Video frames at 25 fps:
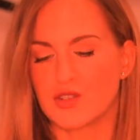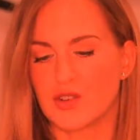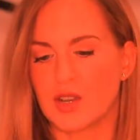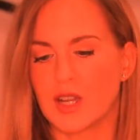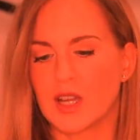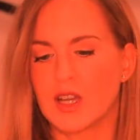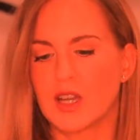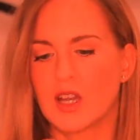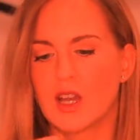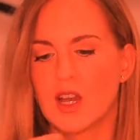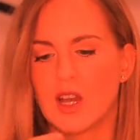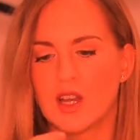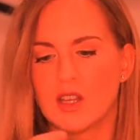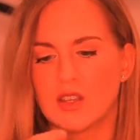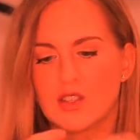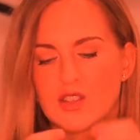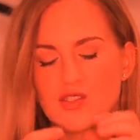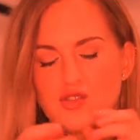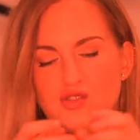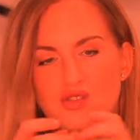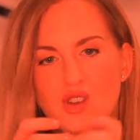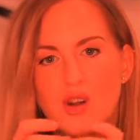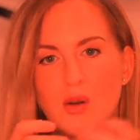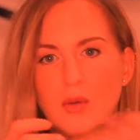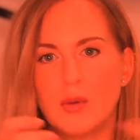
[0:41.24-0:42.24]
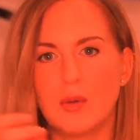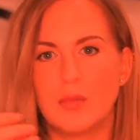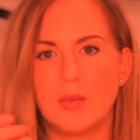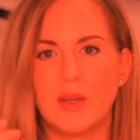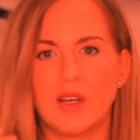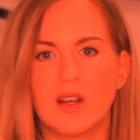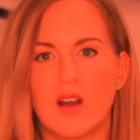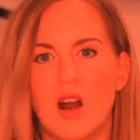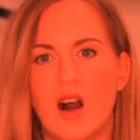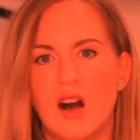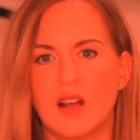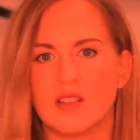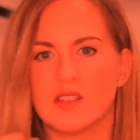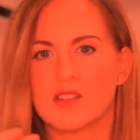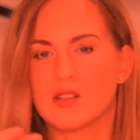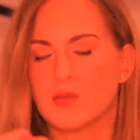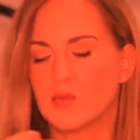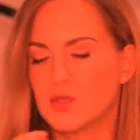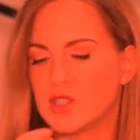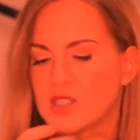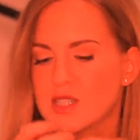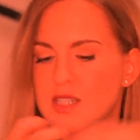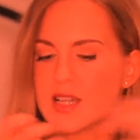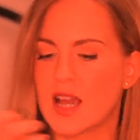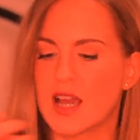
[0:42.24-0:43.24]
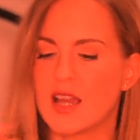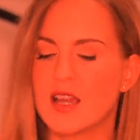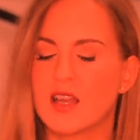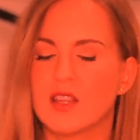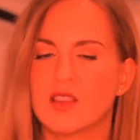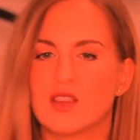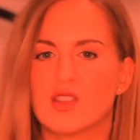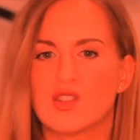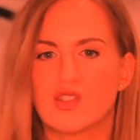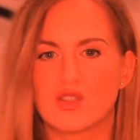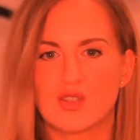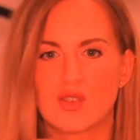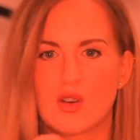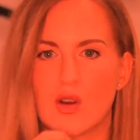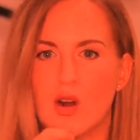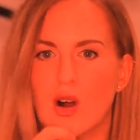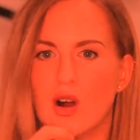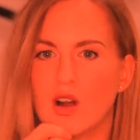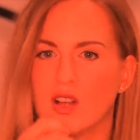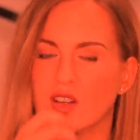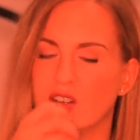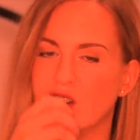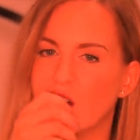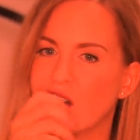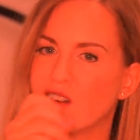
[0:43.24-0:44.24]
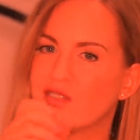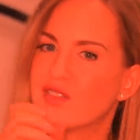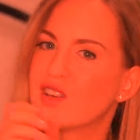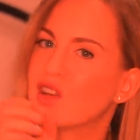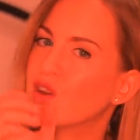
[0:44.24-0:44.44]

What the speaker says: drink, the straw will be gone. Someone's taken the straw and you'll have